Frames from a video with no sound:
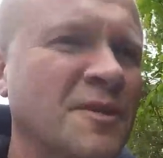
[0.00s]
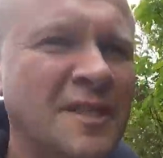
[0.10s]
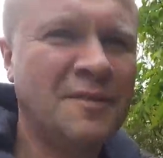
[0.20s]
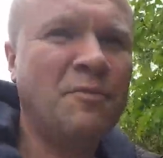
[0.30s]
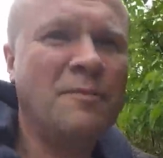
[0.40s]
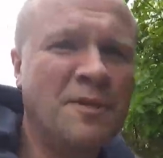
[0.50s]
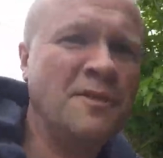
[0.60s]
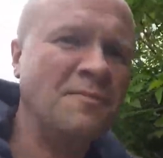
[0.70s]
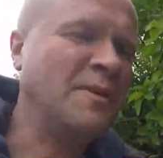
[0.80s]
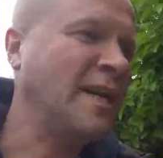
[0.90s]
So that's why I'm
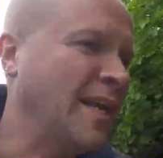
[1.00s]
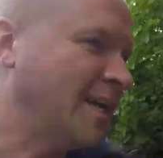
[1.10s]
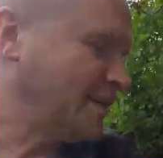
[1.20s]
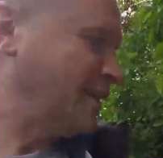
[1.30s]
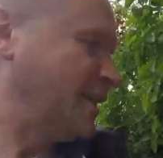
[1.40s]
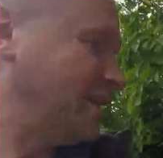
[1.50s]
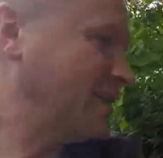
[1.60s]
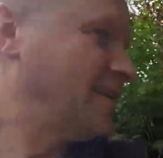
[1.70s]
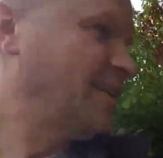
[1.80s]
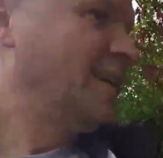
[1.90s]
stopping it, I think.
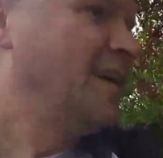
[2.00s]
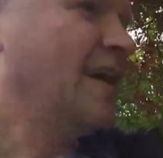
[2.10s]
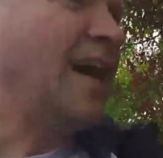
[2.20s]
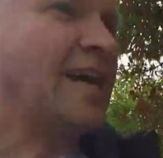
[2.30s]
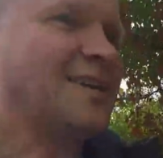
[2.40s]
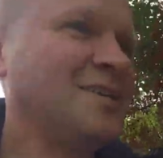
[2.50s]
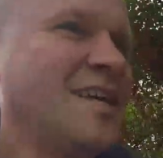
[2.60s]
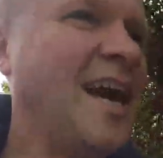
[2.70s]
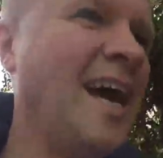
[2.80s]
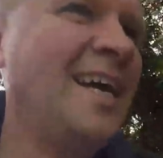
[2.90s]
And because I
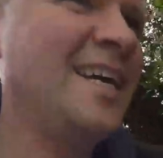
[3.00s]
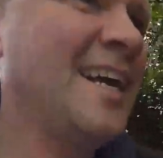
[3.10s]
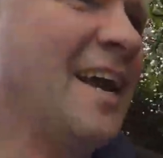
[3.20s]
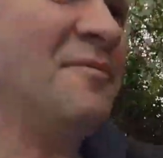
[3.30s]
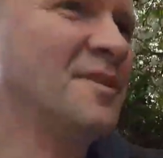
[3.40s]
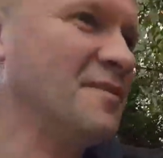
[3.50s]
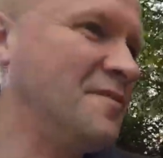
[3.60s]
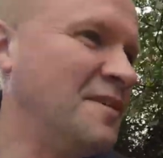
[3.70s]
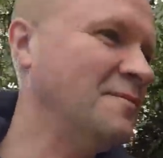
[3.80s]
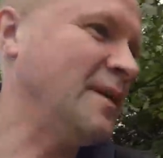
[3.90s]
hate having to film it.